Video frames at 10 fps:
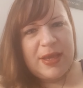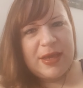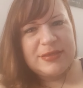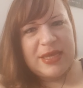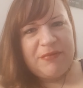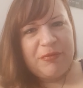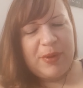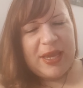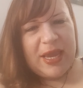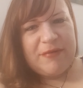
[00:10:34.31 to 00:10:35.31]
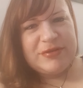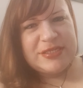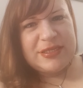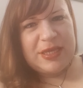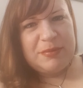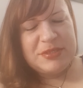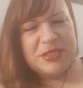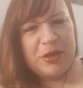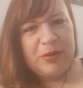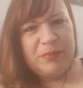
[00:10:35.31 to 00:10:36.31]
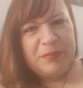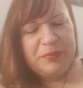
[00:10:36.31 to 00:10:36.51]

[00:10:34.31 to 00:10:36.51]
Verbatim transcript: I was half awake, half asleep, so